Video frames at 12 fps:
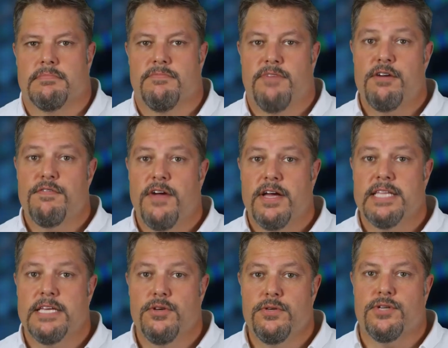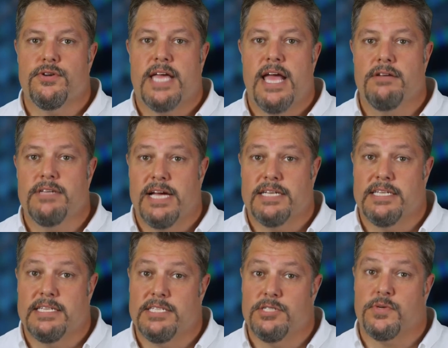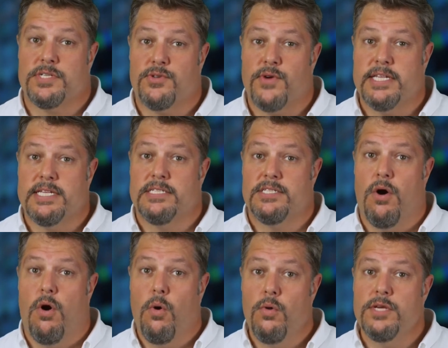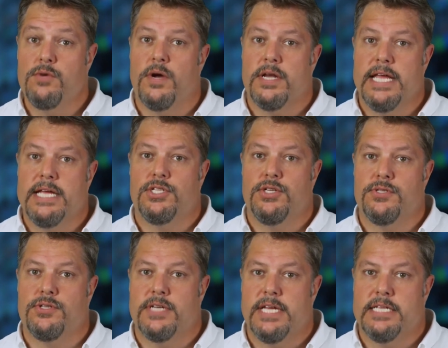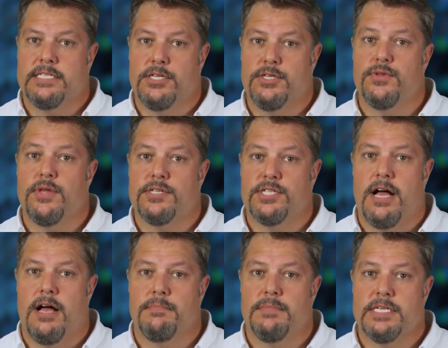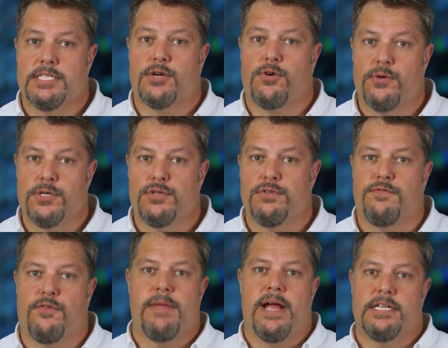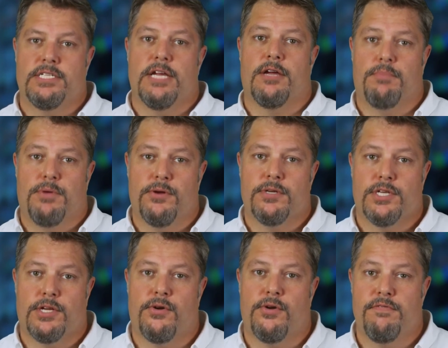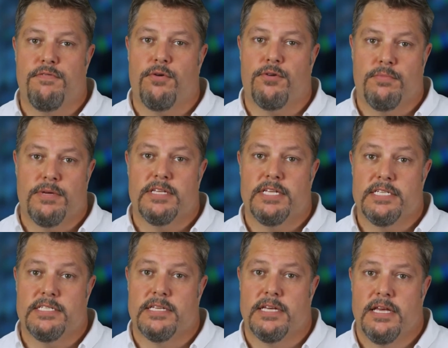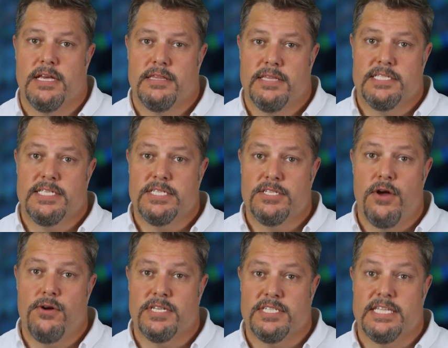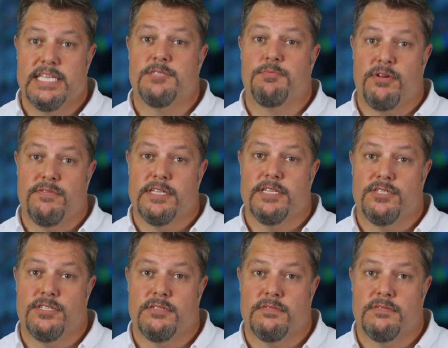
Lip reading: Verifying that user account access is restricted to only what each user needs to do their job is crucial for managing computer security vulnerabilities. This is known as least privilege.